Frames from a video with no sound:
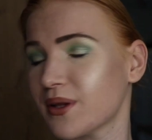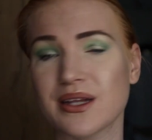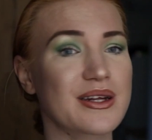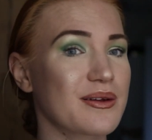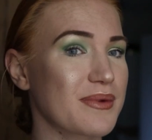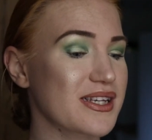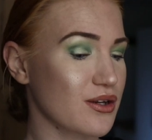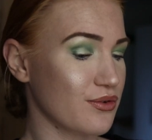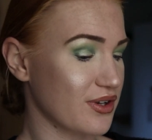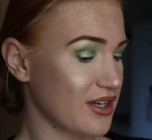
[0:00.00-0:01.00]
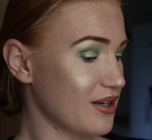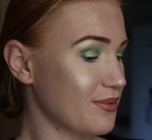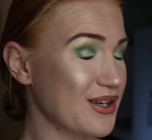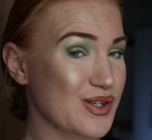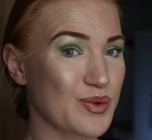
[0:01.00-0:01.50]
a little mess over here,
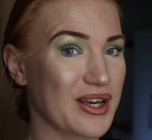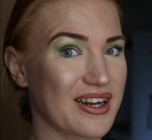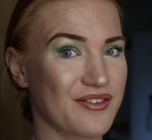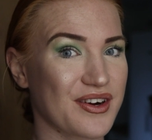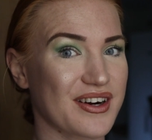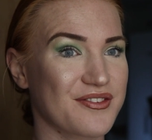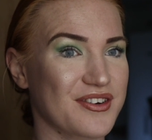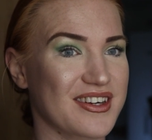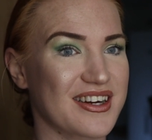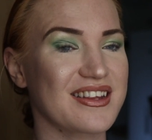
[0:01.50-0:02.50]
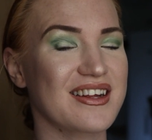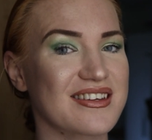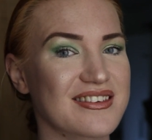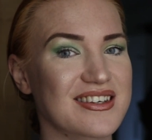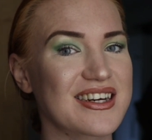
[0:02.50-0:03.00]
because we had a very fun night
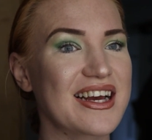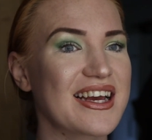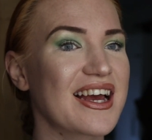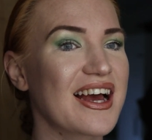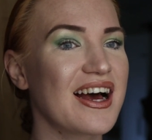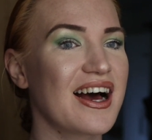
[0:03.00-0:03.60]
yesterday